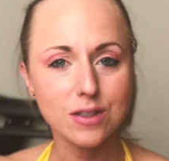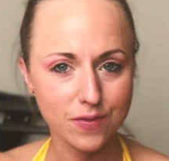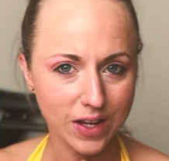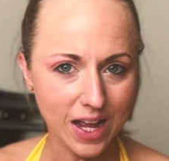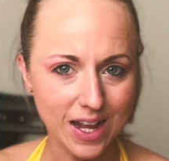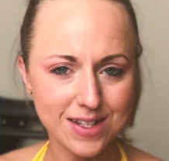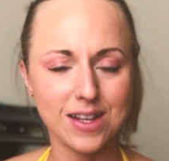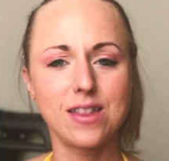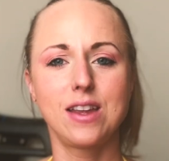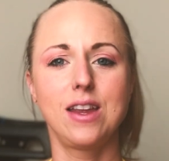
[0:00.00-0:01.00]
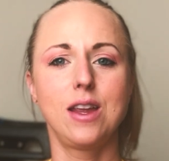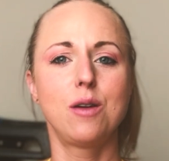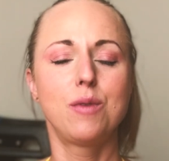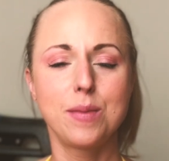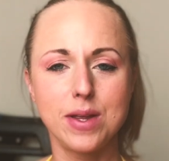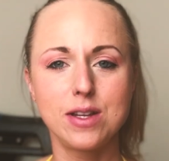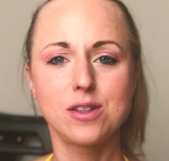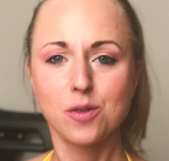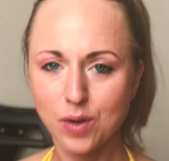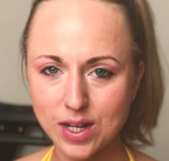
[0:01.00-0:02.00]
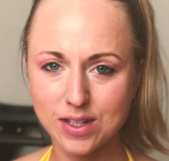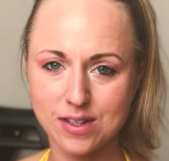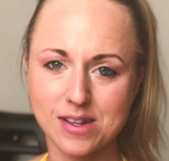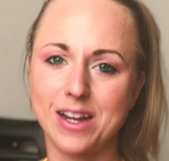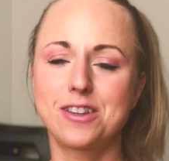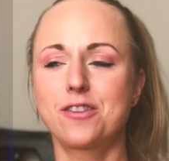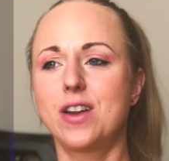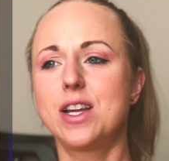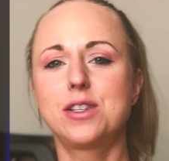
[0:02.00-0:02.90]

to forget the women's wellness category.